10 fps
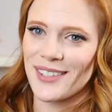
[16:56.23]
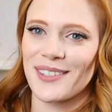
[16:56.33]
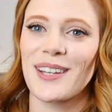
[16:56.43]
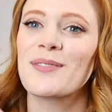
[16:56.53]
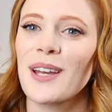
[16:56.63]
So
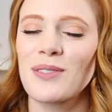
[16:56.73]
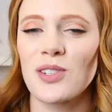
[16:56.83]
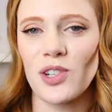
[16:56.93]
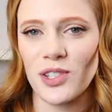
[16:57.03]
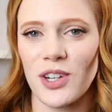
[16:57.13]
sometimes the
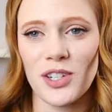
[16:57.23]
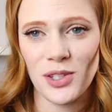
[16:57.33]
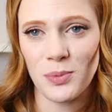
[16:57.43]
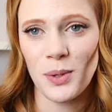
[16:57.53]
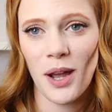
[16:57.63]
drill
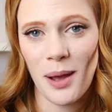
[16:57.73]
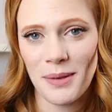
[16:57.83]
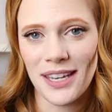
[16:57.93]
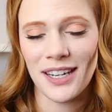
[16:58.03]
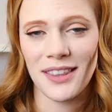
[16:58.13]
sergeants will
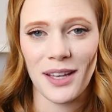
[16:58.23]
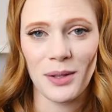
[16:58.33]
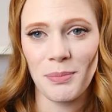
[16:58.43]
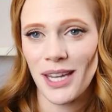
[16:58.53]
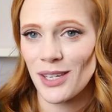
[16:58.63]
come in and
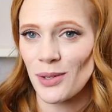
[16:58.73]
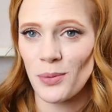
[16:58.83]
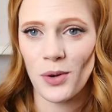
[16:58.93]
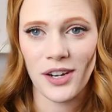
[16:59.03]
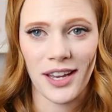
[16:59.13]
they'll make you
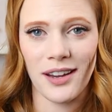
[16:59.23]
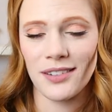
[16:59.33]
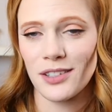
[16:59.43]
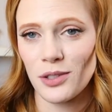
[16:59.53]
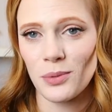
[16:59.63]
work out
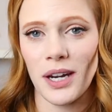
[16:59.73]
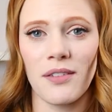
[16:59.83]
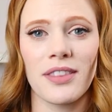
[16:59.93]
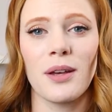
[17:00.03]
or do whatever.